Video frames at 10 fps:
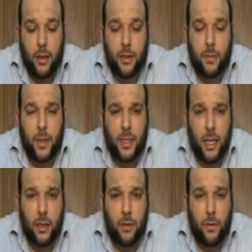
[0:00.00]
this means
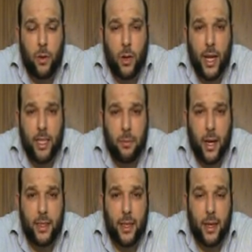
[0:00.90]
that if we look at
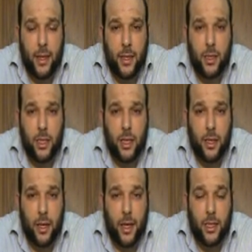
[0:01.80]
matter and energy
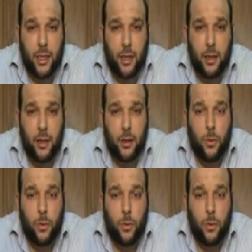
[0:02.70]
in creation,